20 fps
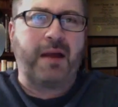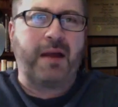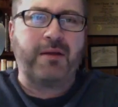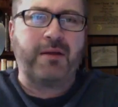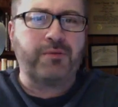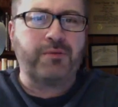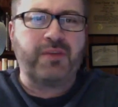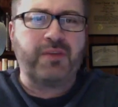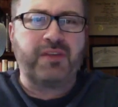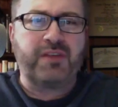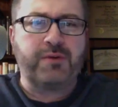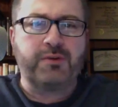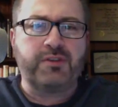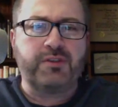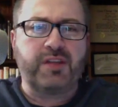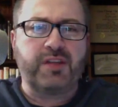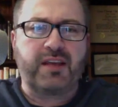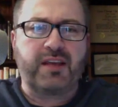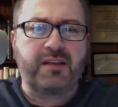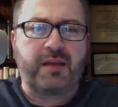don't think there's
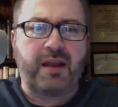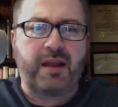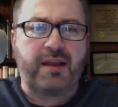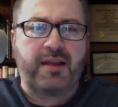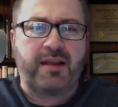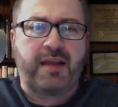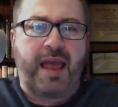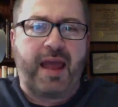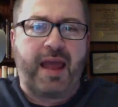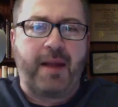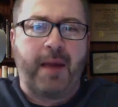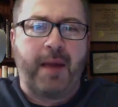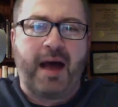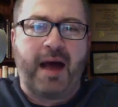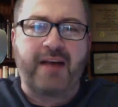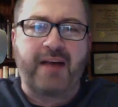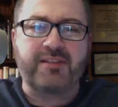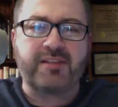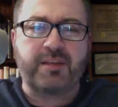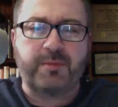like any
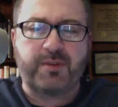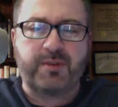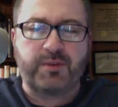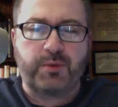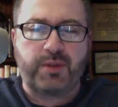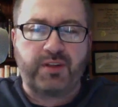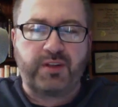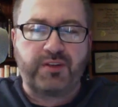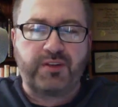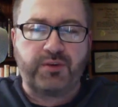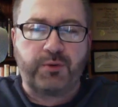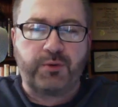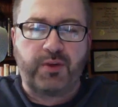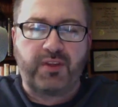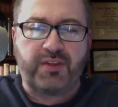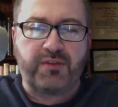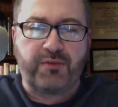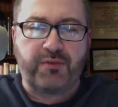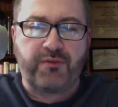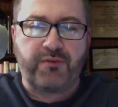animosity between the two. I
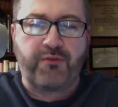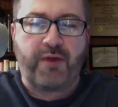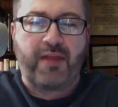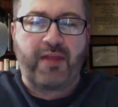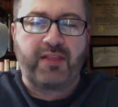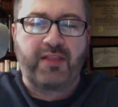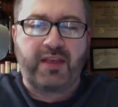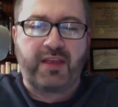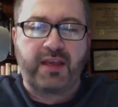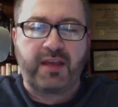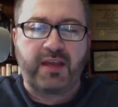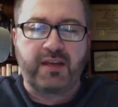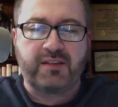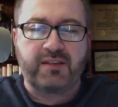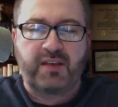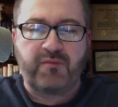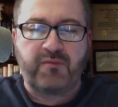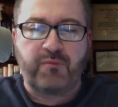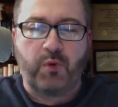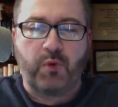think they're friendly because
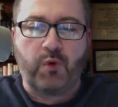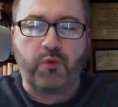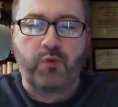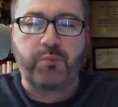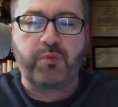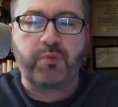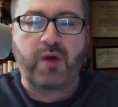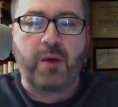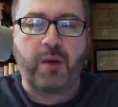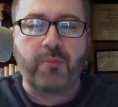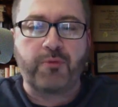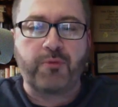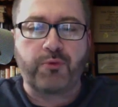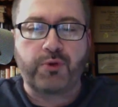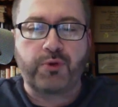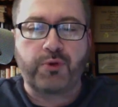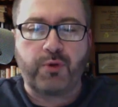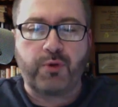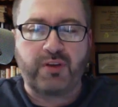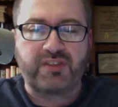they both come through
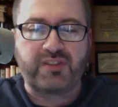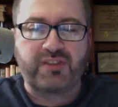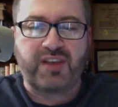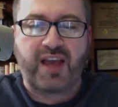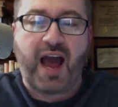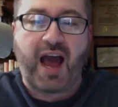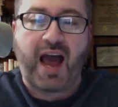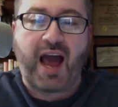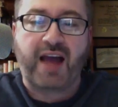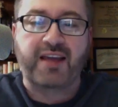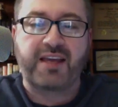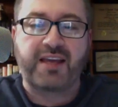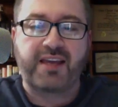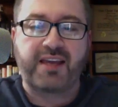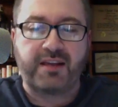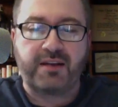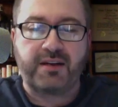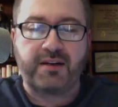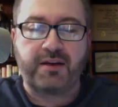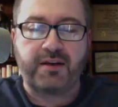USA Hockey
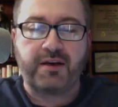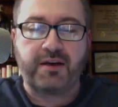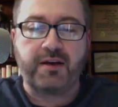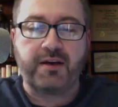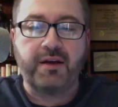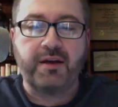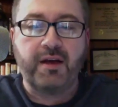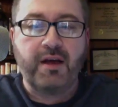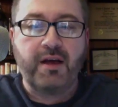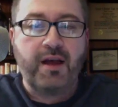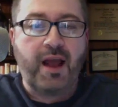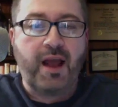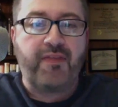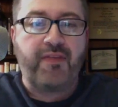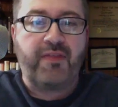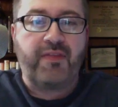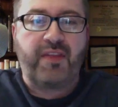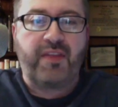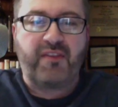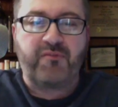and
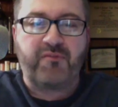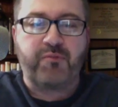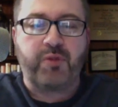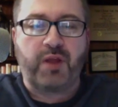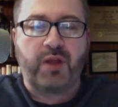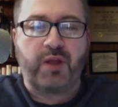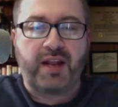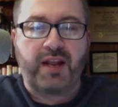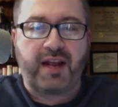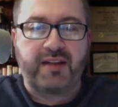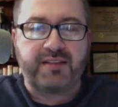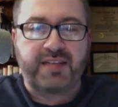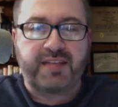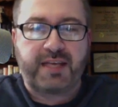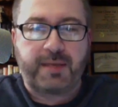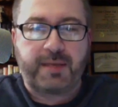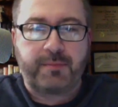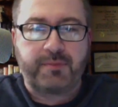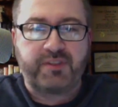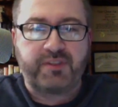they played on
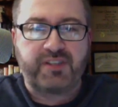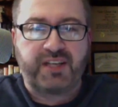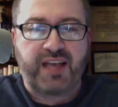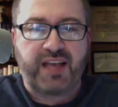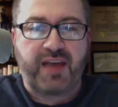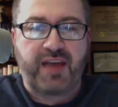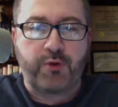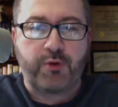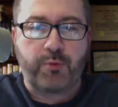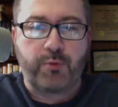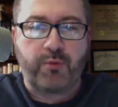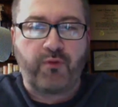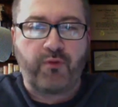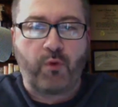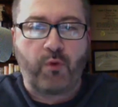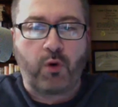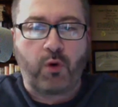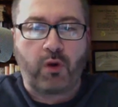teams together before,